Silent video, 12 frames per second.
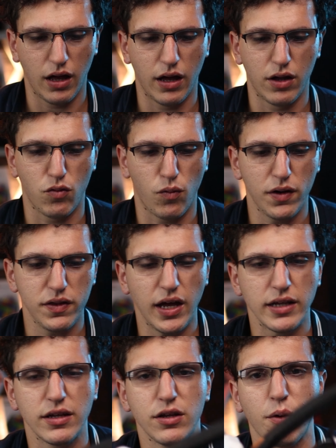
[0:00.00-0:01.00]
And one thing
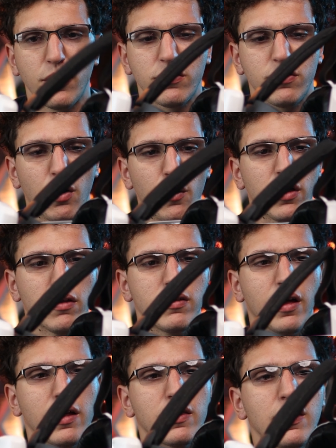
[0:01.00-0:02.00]
I did notice though is
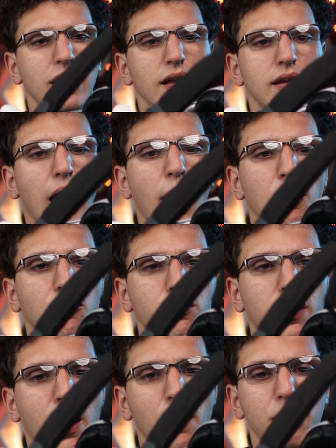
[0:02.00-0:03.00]
that the top
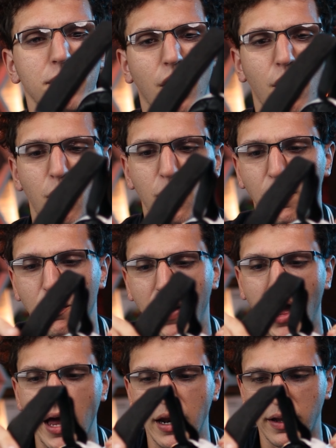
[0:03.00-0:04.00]
strap, although
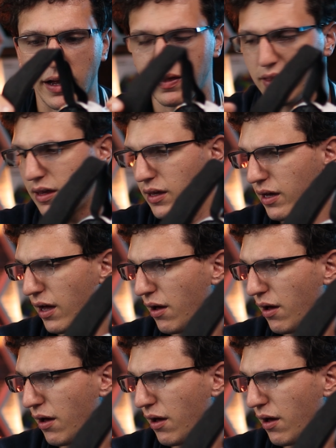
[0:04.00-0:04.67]
padded like the